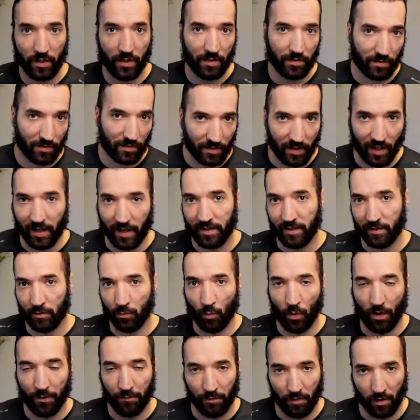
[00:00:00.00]
It's not in
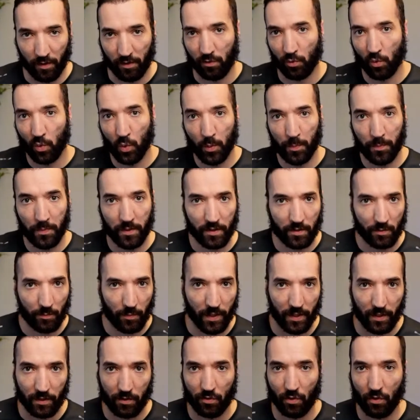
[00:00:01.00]
one fell swoop. It's
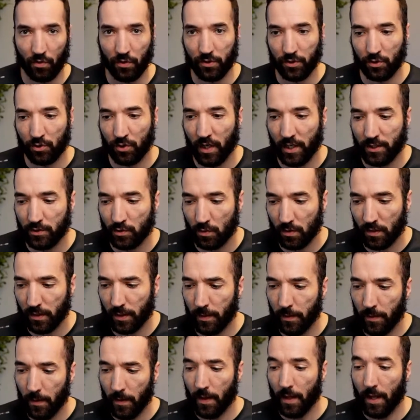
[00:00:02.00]
being sold
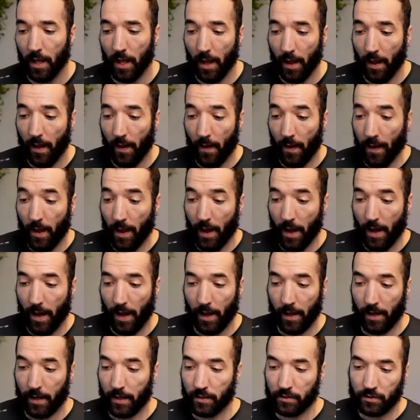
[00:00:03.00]
gradually
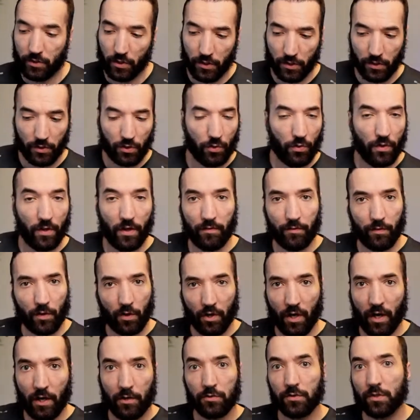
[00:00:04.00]
to the tune of
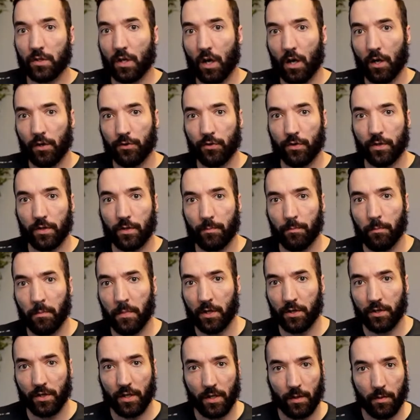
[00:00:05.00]
around 100
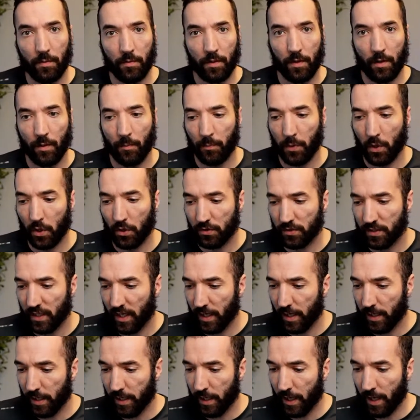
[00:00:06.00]
million per
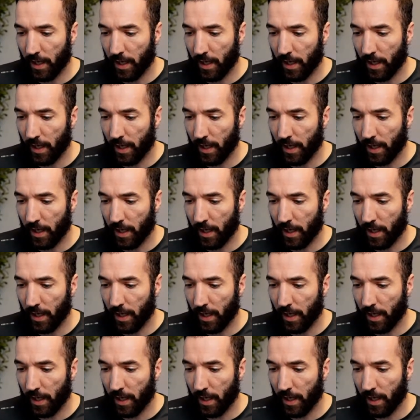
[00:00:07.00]
day.